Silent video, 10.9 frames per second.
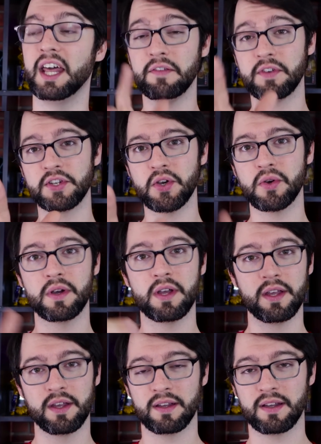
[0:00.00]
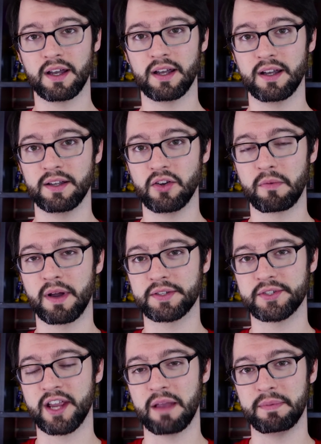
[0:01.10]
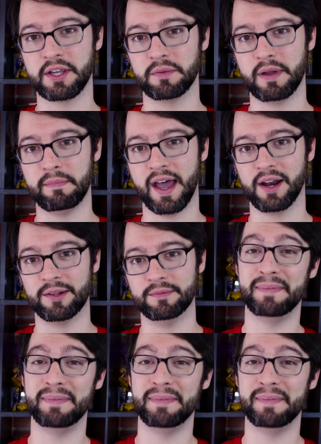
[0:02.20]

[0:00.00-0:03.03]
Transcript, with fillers: And if you do, uh, your monster can't be killed by battle.